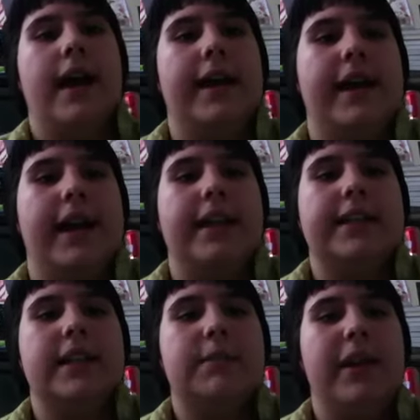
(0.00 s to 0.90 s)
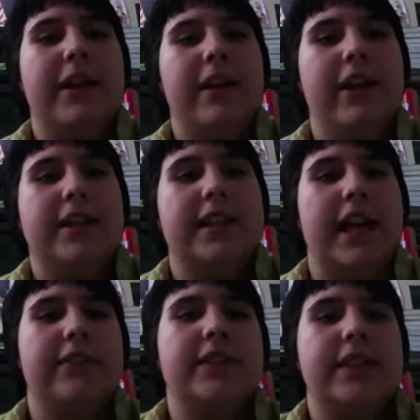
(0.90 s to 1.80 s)
Hi guys, it's been a long
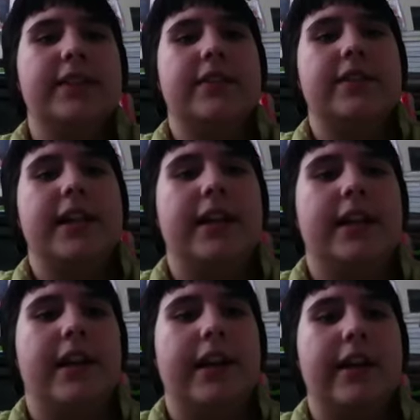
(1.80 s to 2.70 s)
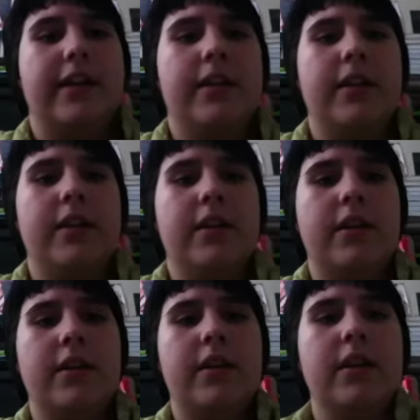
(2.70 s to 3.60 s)
time since I've did a
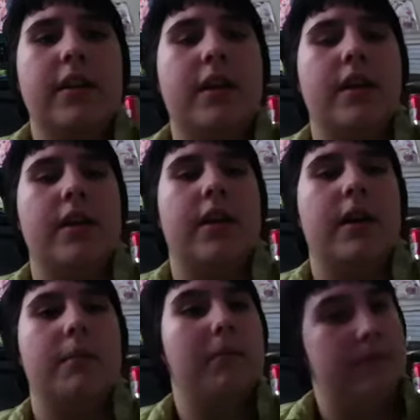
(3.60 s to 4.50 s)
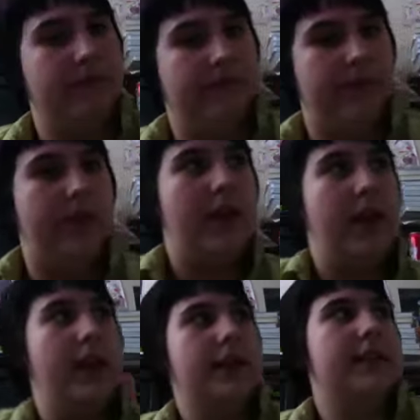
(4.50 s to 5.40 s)
uh, um,
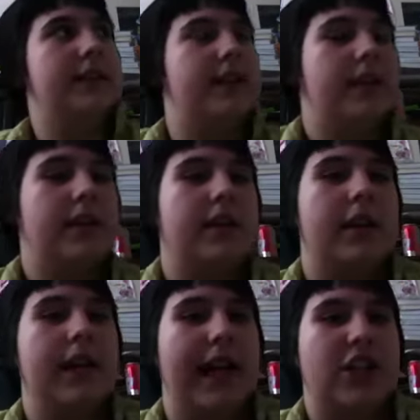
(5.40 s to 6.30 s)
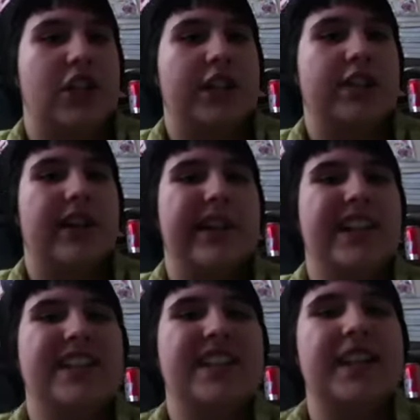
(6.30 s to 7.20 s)
collection, so uh,
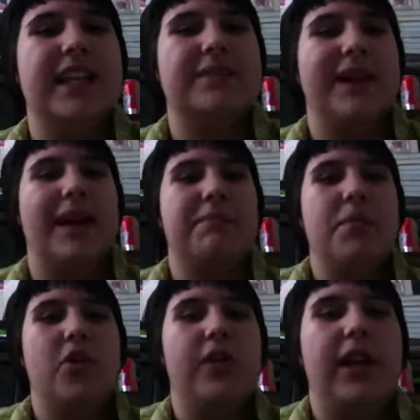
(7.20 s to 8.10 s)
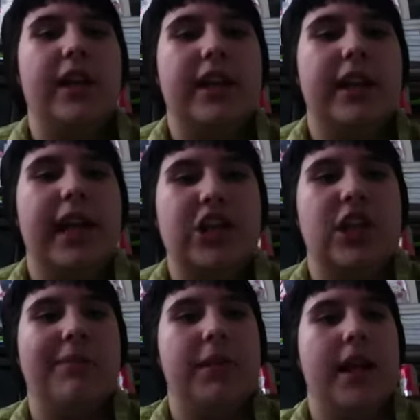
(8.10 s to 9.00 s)
This is my movie
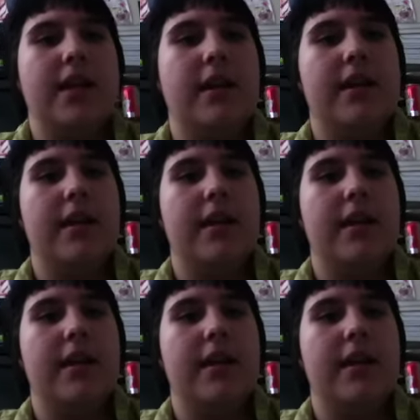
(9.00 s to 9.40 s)
collection update.